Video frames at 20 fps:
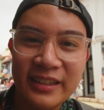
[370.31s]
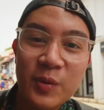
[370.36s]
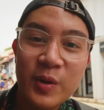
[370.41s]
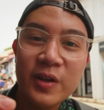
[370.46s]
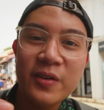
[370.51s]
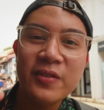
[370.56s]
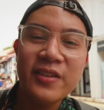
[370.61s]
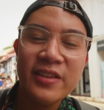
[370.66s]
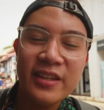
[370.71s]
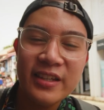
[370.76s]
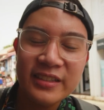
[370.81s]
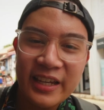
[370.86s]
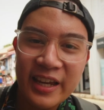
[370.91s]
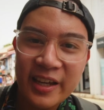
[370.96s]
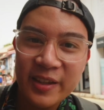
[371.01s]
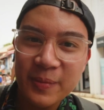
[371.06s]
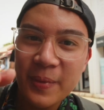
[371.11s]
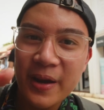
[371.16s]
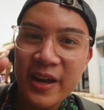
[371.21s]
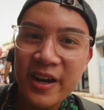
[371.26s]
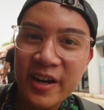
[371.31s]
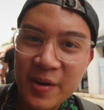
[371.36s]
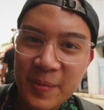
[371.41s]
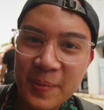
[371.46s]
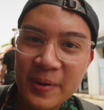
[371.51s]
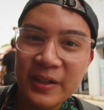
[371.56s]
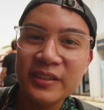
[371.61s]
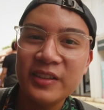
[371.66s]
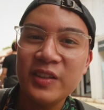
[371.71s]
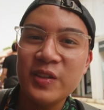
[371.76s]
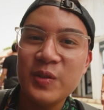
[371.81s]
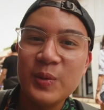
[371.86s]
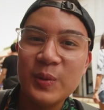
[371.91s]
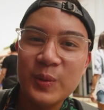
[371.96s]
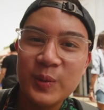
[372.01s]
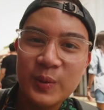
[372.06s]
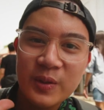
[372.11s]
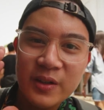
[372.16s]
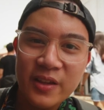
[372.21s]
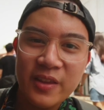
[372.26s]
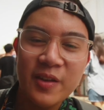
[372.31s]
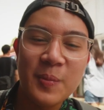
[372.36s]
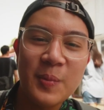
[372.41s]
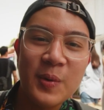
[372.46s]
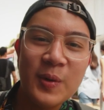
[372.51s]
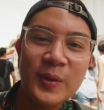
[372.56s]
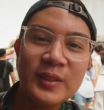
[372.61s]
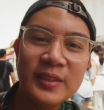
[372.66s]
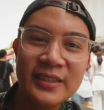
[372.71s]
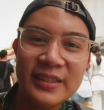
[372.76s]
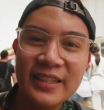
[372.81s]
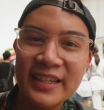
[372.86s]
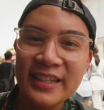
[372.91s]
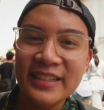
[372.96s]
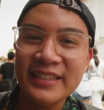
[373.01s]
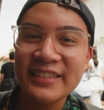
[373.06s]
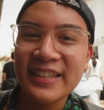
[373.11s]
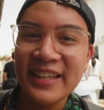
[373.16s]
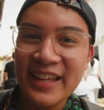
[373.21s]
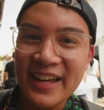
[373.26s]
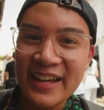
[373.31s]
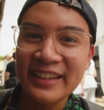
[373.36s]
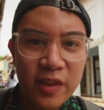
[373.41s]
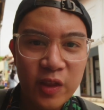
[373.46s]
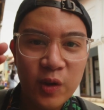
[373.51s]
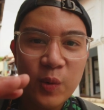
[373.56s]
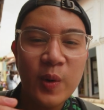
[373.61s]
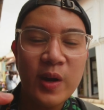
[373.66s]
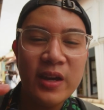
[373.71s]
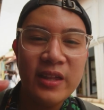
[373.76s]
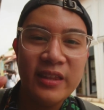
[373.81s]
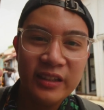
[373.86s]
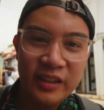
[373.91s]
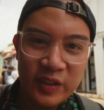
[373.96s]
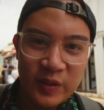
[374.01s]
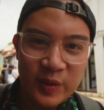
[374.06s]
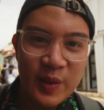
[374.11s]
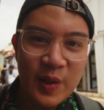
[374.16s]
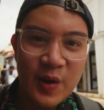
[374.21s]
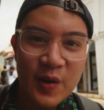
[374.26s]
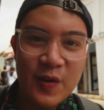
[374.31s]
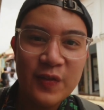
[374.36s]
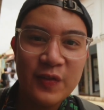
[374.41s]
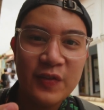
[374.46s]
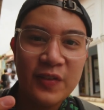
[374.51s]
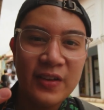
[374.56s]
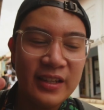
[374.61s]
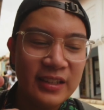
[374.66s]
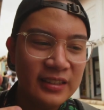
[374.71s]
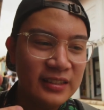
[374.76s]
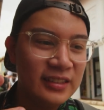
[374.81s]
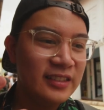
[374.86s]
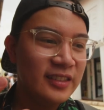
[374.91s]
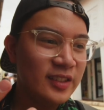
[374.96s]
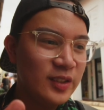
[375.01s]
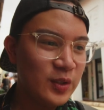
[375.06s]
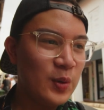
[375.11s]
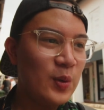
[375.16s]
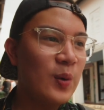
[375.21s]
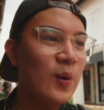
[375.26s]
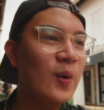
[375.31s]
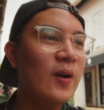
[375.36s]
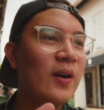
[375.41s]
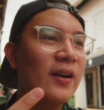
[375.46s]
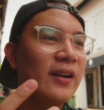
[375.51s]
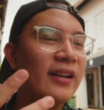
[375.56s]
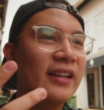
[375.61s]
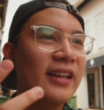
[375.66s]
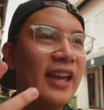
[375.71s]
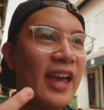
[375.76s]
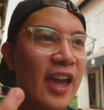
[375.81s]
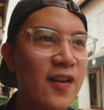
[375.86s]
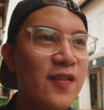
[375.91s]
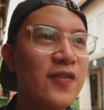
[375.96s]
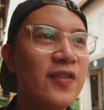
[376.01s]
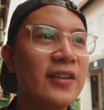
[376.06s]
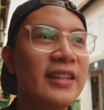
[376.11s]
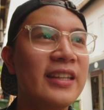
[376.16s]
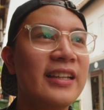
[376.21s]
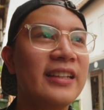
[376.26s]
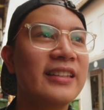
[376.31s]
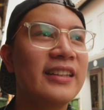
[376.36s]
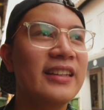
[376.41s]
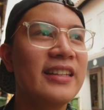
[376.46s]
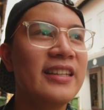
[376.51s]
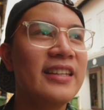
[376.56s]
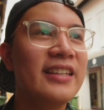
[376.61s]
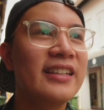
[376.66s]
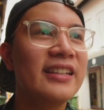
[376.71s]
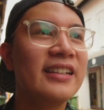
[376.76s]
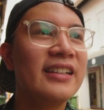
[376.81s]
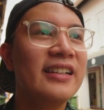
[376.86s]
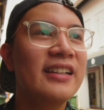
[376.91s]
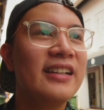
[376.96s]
One of the things I admire about you the most is that the way that you love is so evidently